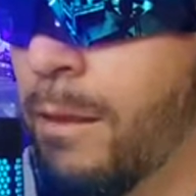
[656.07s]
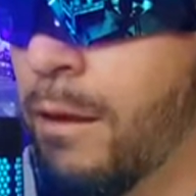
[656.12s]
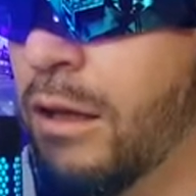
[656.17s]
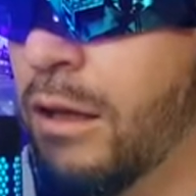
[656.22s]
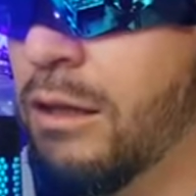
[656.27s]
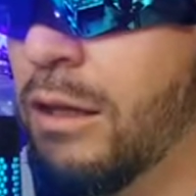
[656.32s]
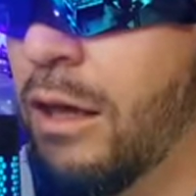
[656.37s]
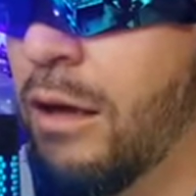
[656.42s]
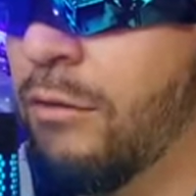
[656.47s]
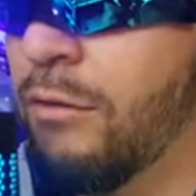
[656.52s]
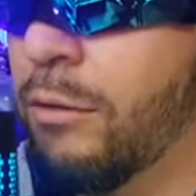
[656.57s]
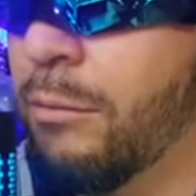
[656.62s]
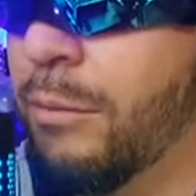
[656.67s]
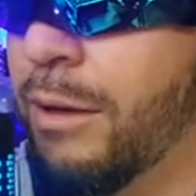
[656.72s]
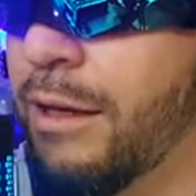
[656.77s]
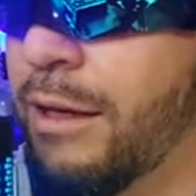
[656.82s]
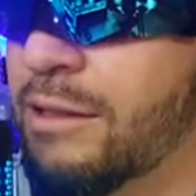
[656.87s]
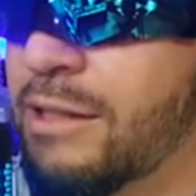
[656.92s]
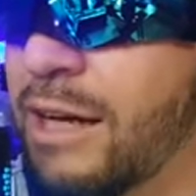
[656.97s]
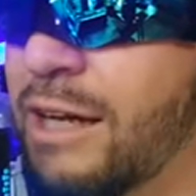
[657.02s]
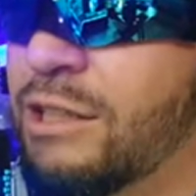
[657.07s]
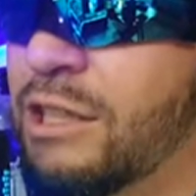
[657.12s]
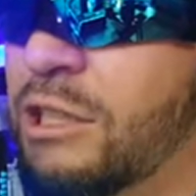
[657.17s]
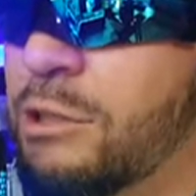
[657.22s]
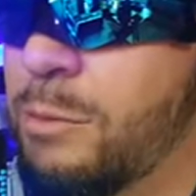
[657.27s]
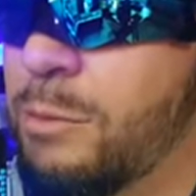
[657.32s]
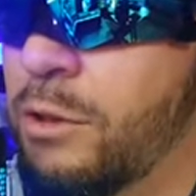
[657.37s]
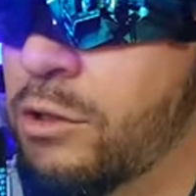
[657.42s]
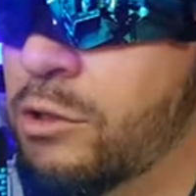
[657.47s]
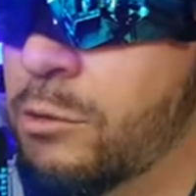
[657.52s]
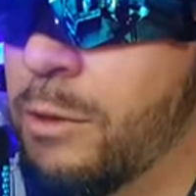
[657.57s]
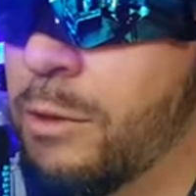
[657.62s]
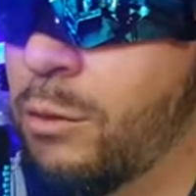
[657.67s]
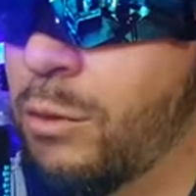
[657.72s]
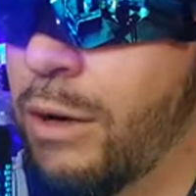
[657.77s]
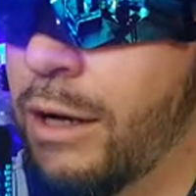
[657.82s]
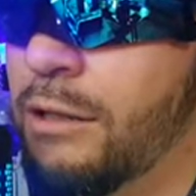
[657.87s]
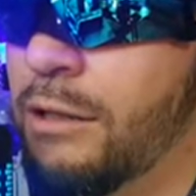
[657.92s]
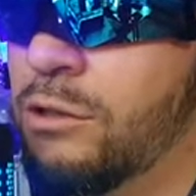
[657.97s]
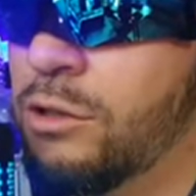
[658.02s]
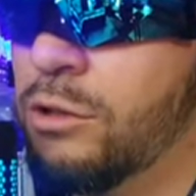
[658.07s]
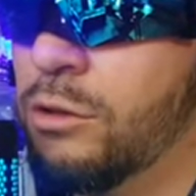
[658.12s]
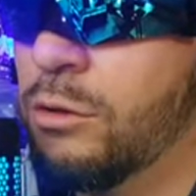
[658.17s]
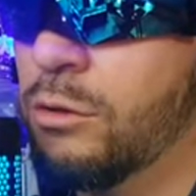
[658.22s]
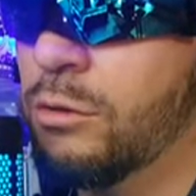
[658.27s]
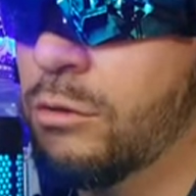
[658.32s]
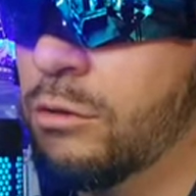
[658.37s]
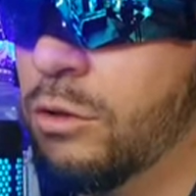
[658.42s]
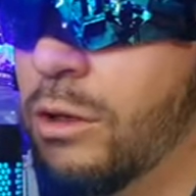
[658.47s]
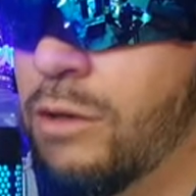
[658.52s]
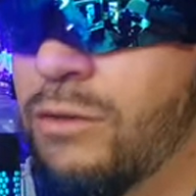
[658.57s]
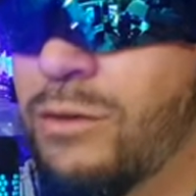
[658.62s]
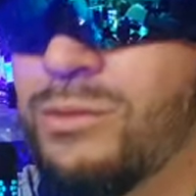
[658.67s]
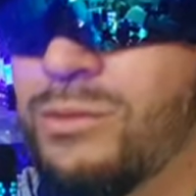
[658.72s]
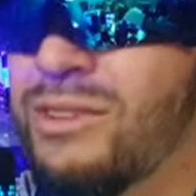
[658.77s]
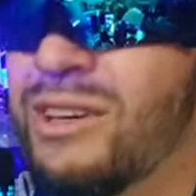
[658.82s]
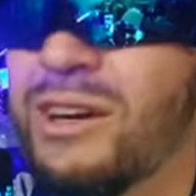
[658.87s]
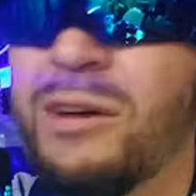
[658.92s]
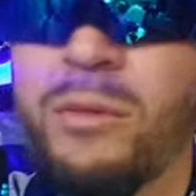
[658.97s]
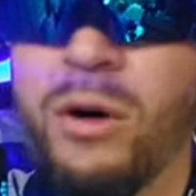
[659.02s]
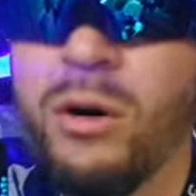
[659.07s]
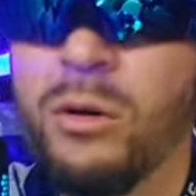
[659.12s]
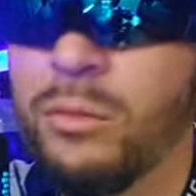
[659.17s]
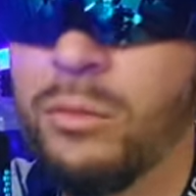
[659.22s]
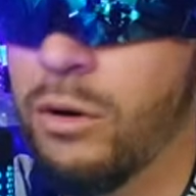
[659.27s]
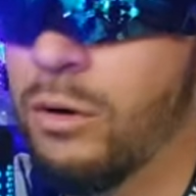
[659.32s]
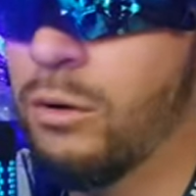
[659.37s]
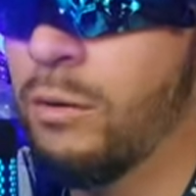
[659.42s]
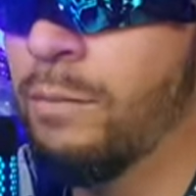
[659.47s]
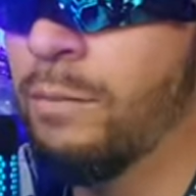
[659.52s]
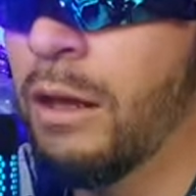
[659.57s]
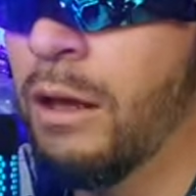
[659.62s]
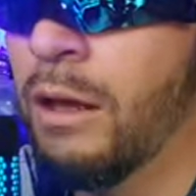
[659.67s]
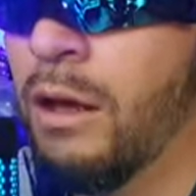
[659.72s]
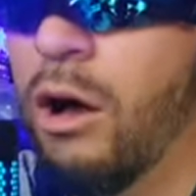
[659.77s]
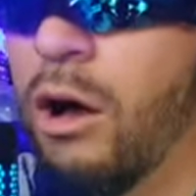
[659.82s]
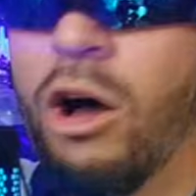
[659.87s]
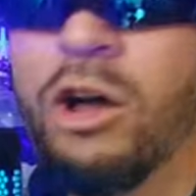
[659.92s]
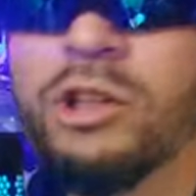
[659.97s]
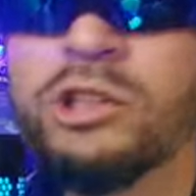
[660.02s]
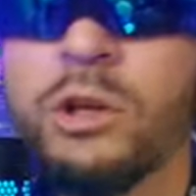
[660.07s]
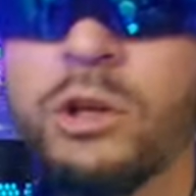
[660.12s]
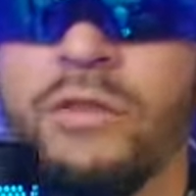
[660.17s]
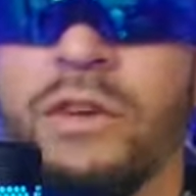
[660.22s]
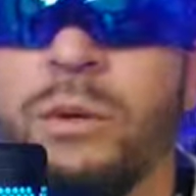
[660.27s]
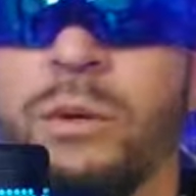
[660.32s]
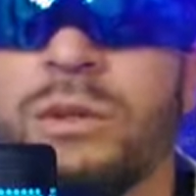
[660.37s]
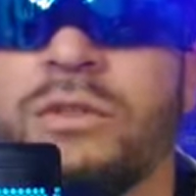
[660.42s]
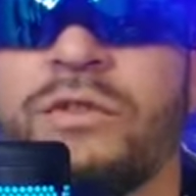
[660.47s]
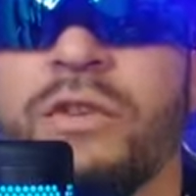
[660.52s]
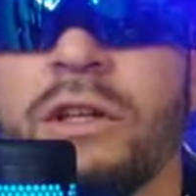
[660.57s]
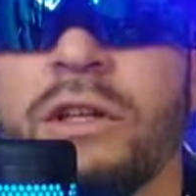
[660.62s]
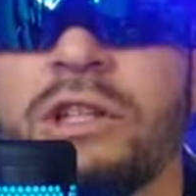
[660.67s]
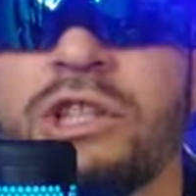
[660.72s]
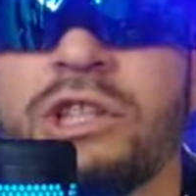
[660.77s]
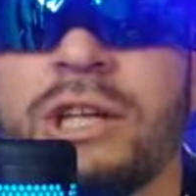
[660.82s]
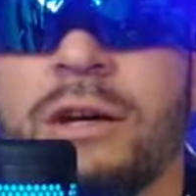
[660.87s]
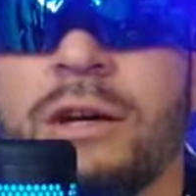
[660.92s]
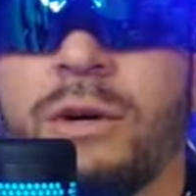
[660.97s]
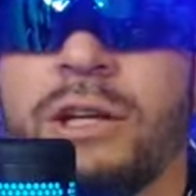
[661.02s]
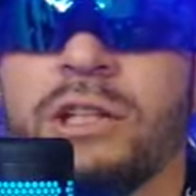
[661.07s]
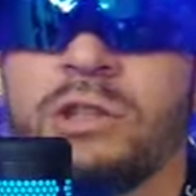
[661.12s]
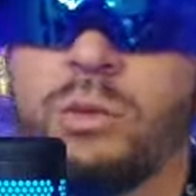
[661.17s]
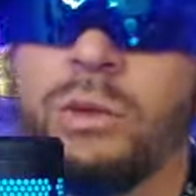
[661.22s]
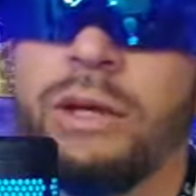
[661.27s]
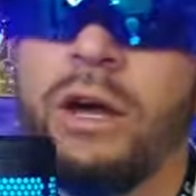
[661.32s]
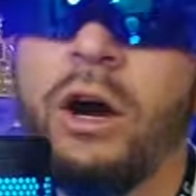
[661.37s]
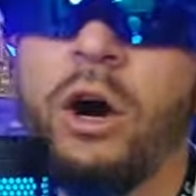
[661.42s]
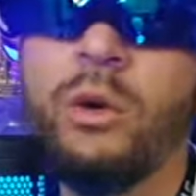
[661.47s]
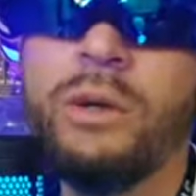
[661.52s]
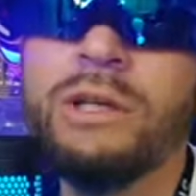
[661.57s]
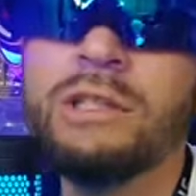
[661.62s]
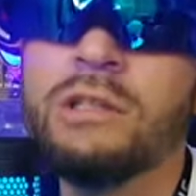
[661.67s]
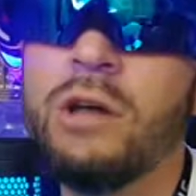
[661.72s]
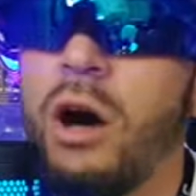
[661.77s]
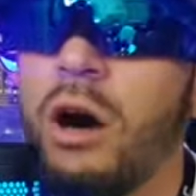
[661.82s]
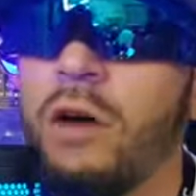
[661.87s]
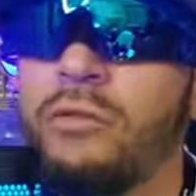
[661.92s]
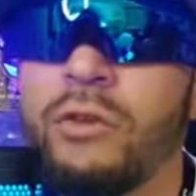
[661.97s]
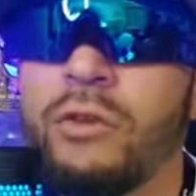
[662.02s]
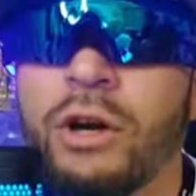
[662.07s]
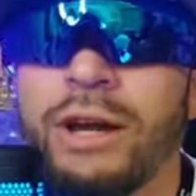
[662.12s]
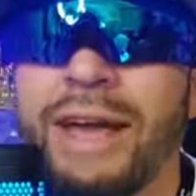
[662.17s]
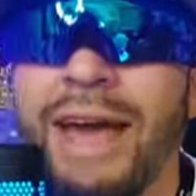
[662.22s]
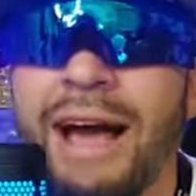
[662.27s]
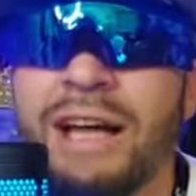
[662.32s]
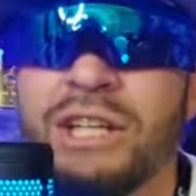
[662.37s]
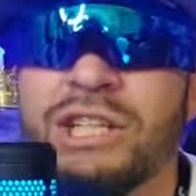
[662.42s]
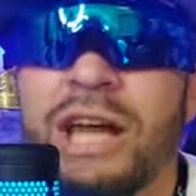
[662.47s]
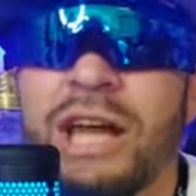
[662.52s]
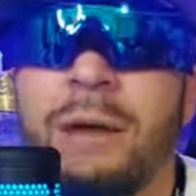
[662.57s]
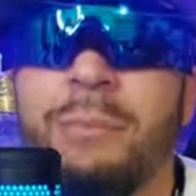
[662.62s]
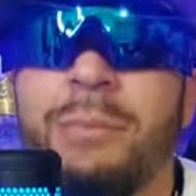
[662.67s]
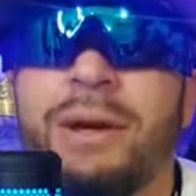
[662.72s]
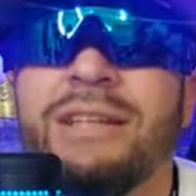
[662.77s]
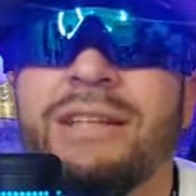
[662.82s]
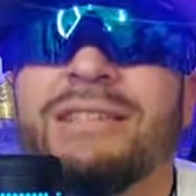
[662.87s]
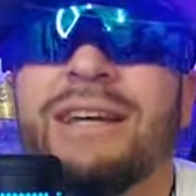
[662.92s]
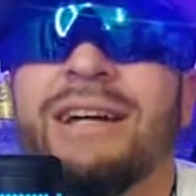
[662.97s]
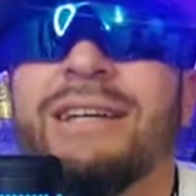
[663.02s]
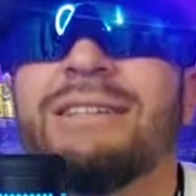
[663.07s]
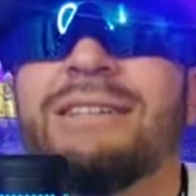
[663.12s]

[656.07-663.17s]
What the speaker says: I love it, man. Ty J. Spears will be ready, too. Don't even... Come on, bro. Also, if anyone's feeling generous, we always offer Cash App, Money Sign,